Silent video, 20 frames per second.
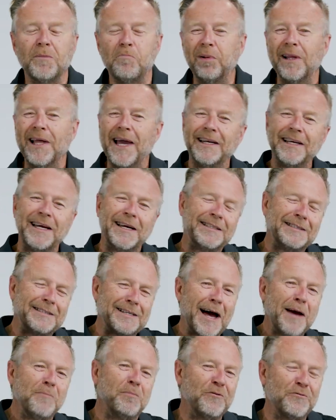to plan out your
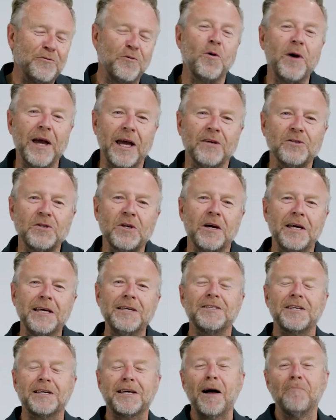day beforehand, so
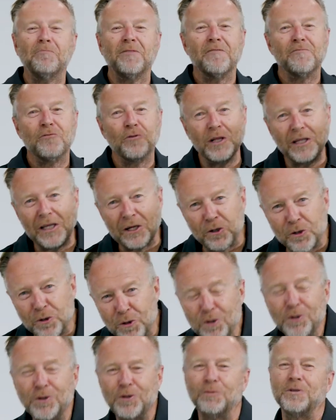here's a couple of really
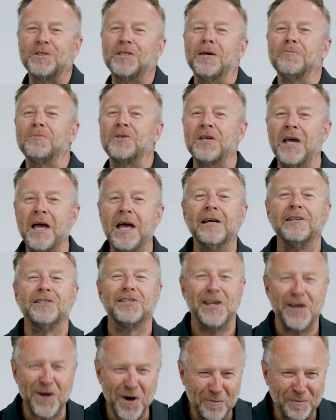crucial tips
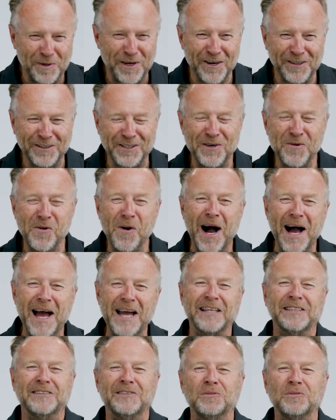to help you on your way.